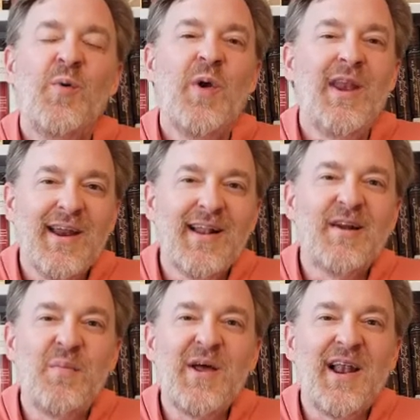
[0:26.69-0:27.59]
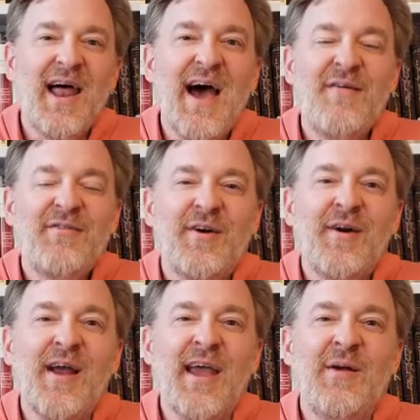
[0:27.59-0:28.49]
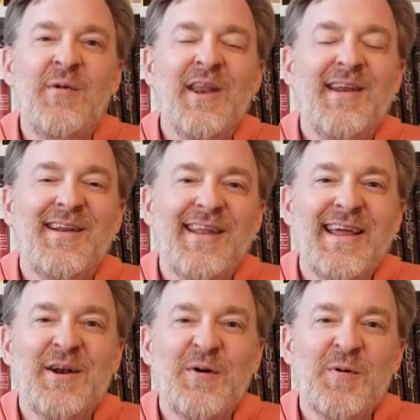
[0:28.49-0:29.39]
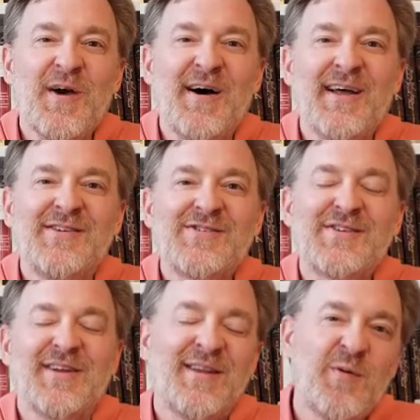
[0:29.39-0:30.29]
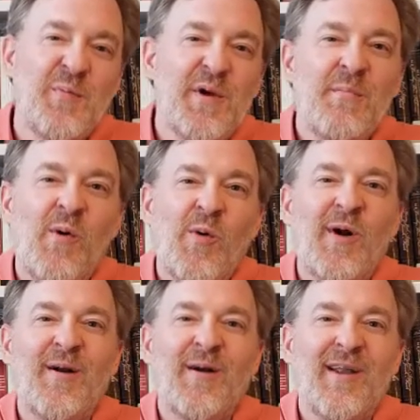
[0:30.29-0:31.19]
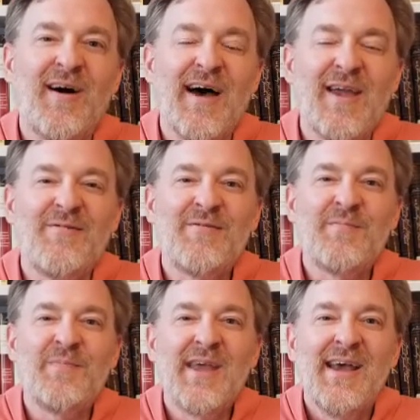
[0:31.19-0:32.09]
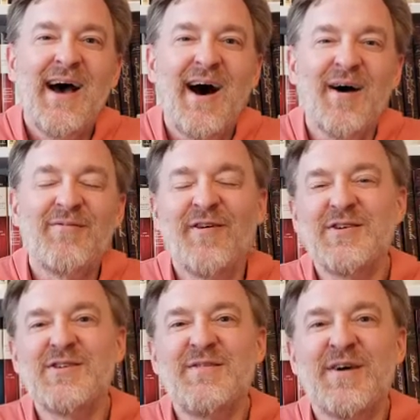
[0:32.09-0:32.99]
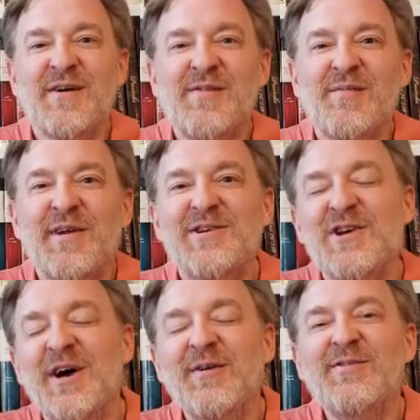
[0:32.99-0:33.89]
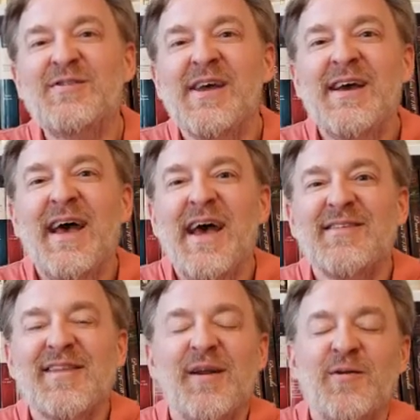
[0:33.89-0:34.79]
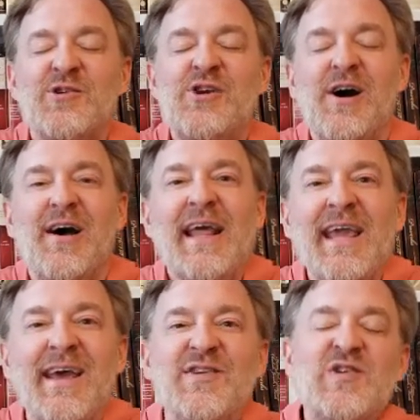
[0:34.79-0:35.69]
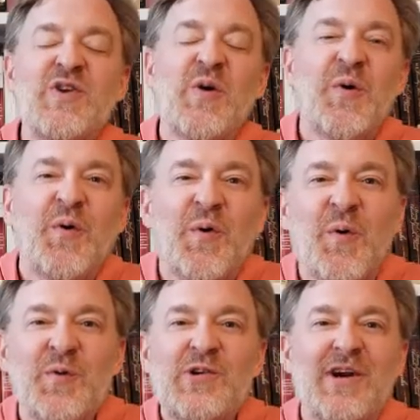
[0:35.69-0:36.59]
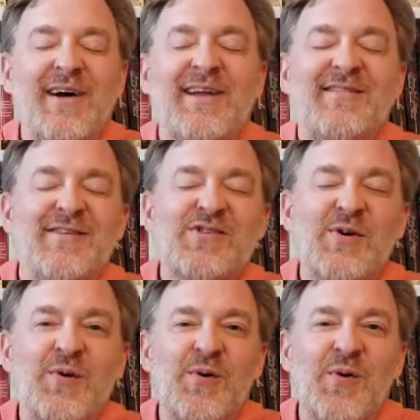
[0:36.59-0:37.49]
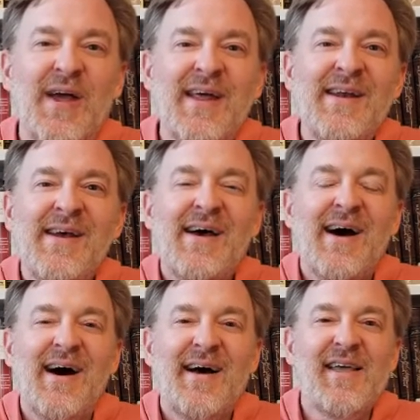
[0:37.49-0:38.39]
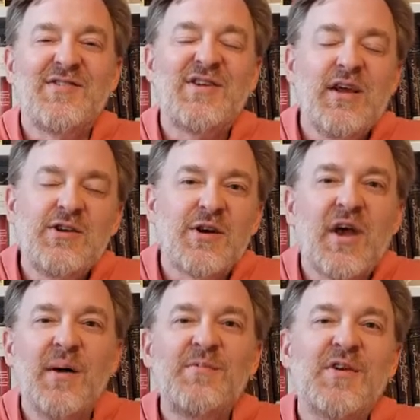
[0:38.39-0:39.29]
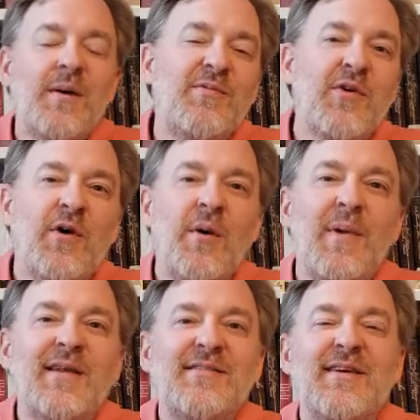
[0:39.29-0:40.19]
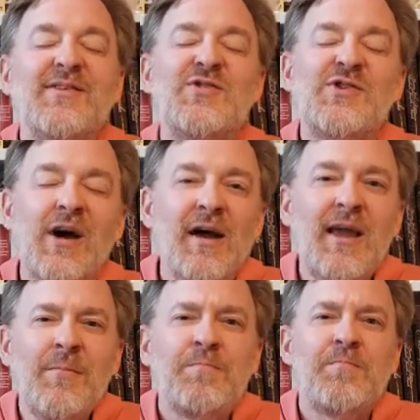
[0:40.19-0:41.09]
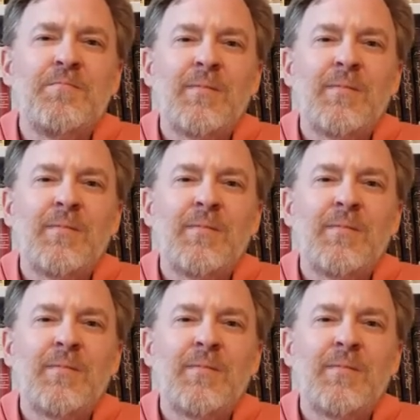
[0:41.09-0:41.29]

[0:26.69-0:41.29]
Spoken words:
we need a little bit of laughter and we need to lean on God just a little bit more in our life. First of the 3 jokes has little Johnny at school. Johnny's at school and his teacher comes up to him and says, "Johnny,